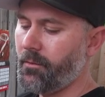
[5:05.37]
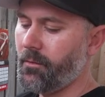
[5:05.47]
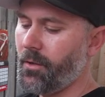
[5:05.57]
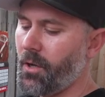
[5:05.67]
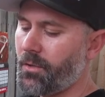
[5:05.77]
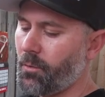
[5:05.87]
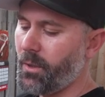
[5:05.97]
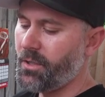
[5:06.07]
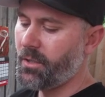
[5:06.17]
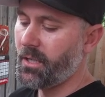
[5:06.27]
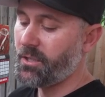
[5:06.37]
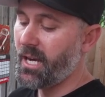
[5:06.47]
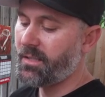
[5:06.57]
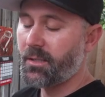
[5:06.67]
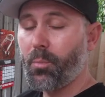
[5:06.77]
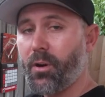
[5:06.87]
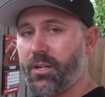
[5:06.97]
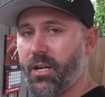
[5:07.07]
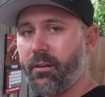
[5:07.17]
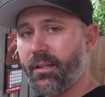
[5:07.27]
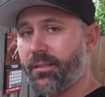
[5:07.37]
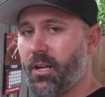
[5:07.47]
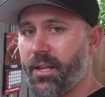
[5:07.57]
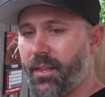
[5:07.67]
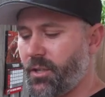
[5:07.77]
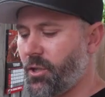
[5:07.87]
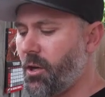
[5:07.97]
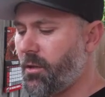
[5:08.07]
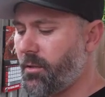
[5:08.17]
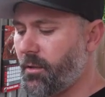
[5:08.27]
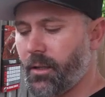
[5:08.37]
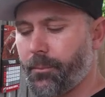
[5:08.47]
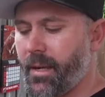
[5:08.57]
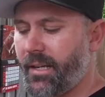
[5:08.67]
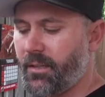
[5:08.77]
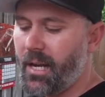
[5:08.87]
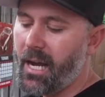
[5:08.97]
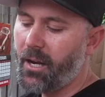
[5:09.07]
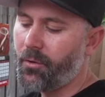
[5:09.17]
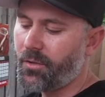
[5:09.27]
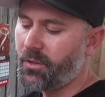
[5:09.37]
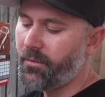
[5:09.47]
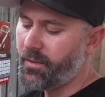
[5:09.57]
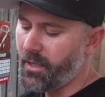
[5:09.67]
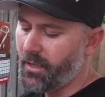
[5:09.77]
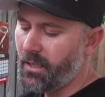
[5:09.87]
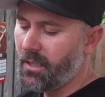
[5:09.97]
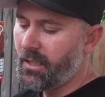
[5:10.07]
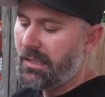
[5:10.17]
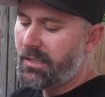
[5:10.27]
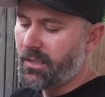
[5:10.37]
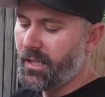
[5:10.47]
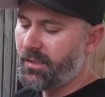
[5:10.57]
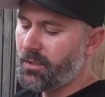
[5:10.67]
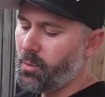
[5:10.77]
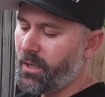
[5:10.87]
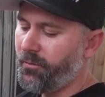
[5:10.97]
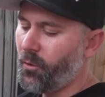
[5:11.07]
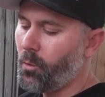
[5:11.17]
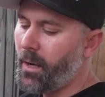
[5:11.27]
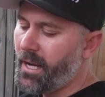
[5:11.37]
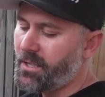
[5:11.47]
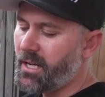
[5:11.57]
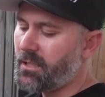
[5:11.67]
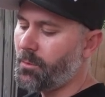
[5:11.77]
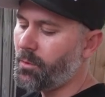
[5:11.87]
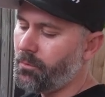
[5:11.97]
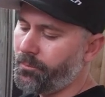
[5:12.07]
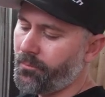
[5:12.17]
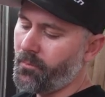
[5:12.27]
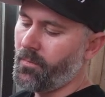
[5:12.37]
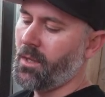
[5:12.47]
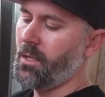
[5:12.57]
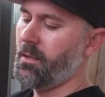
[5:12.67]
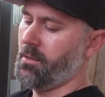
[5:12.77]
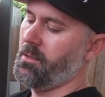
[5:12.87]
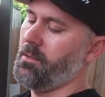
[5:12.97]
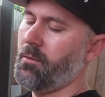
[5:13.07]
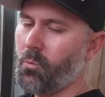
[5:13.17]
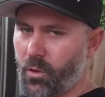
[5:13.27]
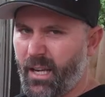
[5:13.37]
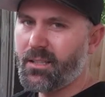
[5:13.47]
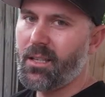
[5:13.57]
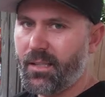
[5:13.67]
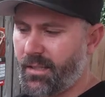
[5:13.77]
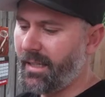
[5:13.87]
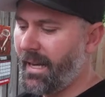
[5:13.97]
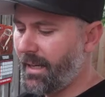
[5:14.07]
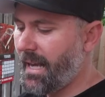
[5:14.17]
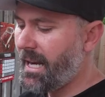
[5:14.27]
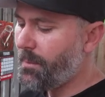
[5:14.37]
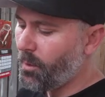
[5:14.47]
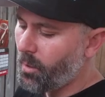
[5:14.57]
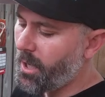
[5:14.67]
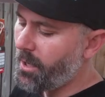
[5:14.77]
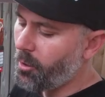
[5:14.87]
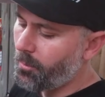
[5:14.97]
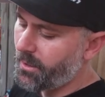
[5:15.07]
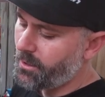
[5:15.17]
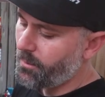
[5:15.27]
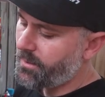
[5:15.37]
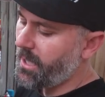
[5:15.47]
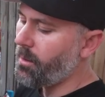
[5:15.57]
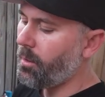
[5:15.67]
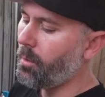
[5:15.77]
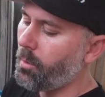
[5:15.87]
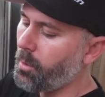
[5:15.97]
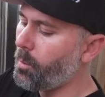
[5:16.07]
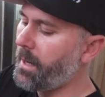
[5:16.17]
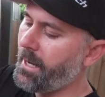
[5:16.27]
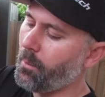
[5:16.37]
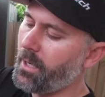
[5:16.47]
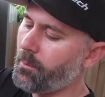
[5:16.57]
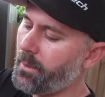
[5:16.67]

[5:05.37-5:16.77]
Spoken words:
nozzle which adjusts the pressure inside the shock and makes it harder or softer. So these are 24-way adjustable. We'll get to this again later, but what I normally do is go all the way one